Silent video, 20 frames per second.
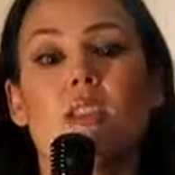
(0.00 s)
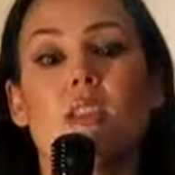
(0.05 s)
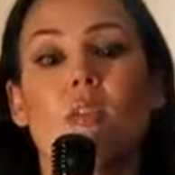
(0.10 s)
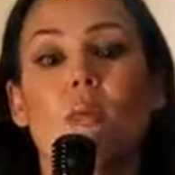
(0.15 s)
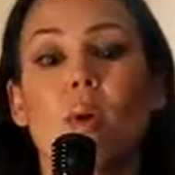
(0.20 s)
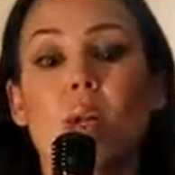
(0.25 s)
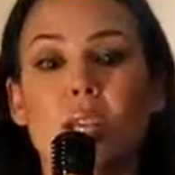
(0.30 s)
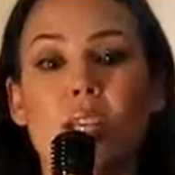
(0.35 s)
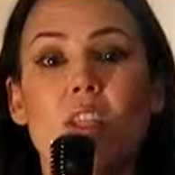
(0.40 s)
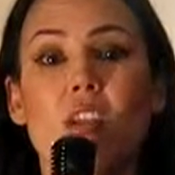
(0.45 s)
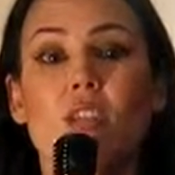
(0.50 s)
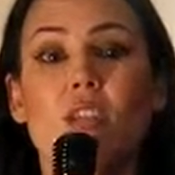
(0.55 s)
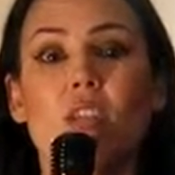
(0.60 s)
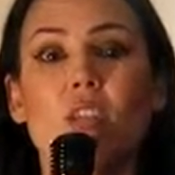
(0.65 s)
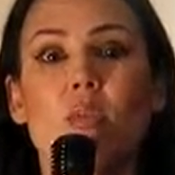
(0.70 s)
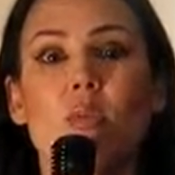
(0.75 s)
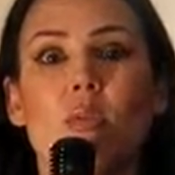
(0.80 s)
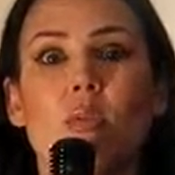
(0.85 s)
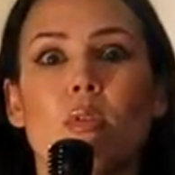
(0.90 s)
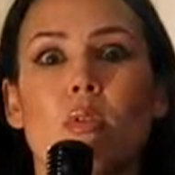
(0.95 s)
What can you
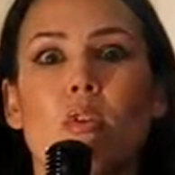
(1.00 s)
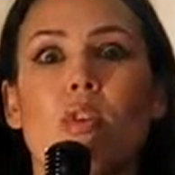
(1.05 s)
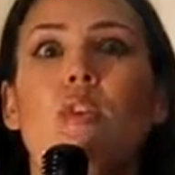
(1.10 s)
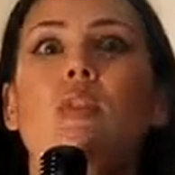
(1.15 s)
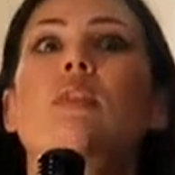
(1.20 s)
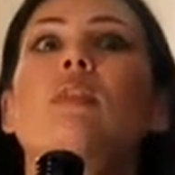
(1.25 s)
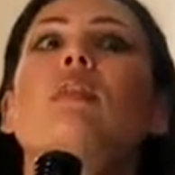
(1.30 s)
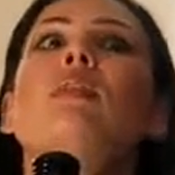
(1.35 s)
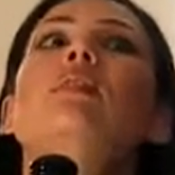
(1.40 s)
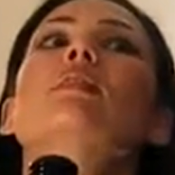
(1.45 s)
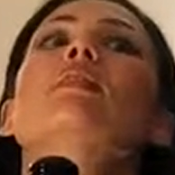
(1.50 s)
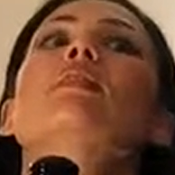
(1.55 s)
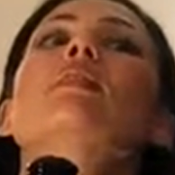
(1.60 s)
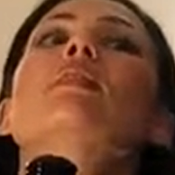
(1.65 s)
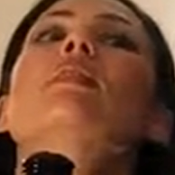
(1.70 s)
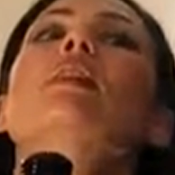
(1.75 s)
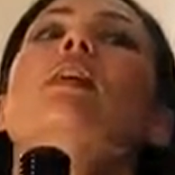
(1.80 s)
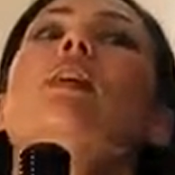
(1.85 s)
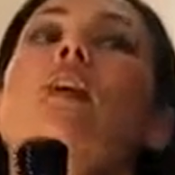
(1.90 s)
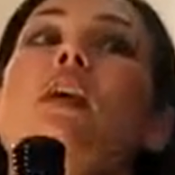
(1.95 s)
do?
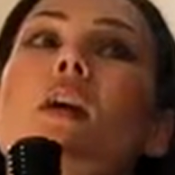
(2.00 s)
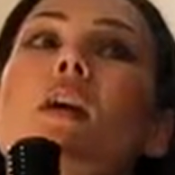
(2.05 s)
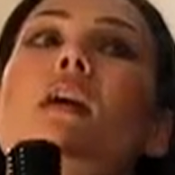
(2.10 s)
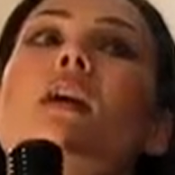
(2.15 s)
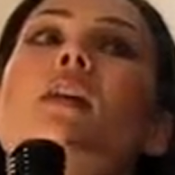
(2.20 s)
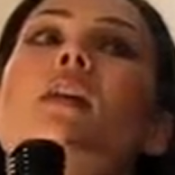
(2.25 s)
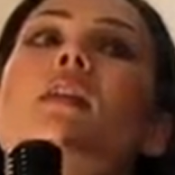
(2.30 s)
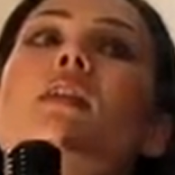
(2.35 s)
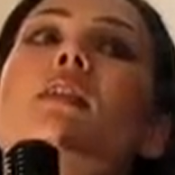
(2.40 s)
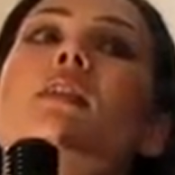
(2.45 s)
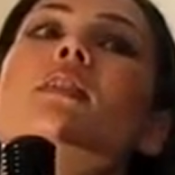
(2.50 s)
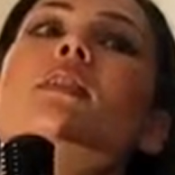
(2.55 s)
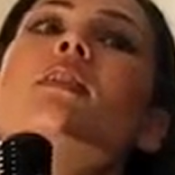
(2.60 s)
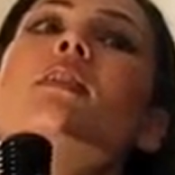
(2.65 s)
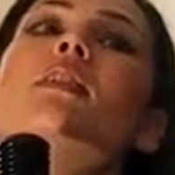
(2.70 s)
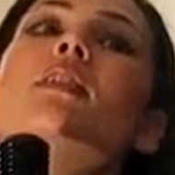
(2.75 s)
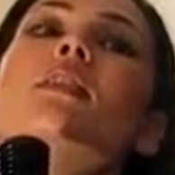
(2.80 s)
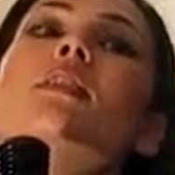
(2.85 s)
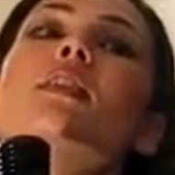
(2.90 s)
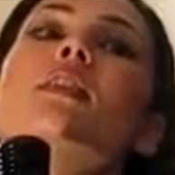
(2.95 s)
Ugh.
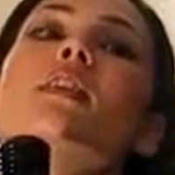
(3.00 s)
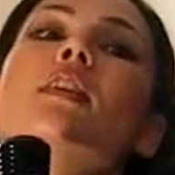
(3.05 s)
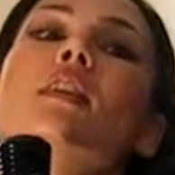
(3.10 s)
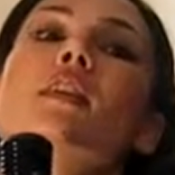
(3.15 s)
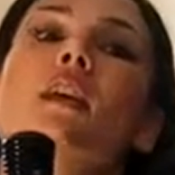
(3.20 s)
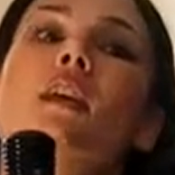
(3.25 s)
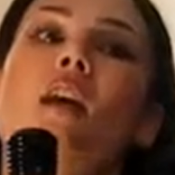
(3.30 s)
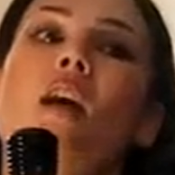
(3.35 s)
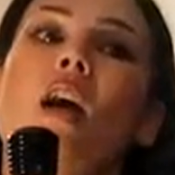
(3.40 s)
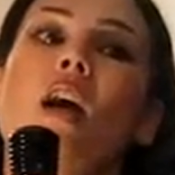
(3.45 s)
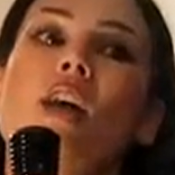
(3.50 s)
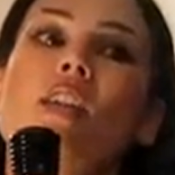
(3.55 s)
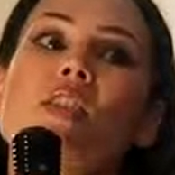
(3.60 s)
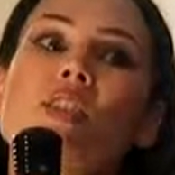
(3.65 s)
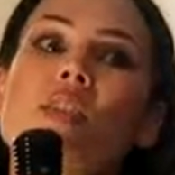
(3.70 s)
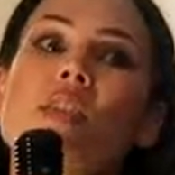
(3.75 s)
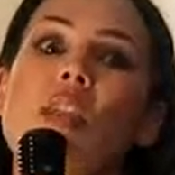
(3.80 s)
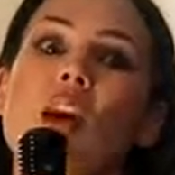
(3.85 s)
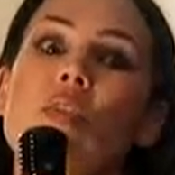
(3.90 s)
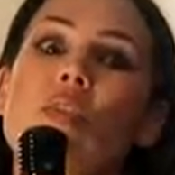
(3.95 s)
I
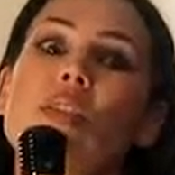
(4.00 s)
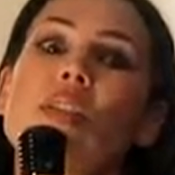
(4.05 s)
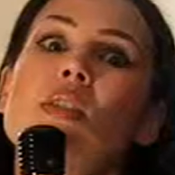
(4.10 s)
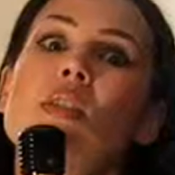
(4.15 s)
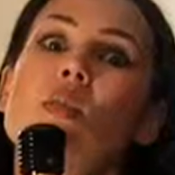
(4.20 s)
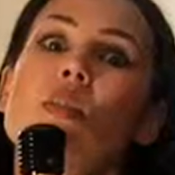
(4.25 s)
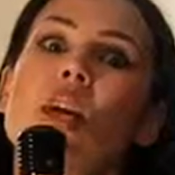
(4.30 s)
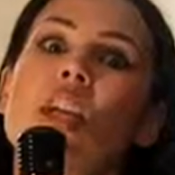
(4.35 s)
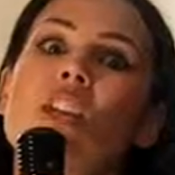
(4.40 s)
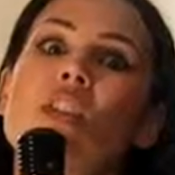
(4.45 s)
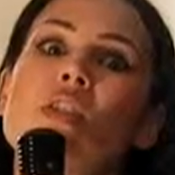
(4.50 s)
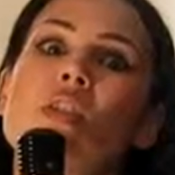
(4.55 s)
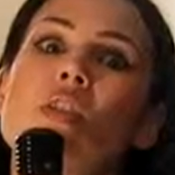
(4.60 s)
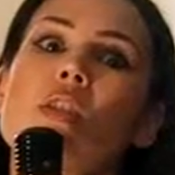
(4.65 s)
just love it so much.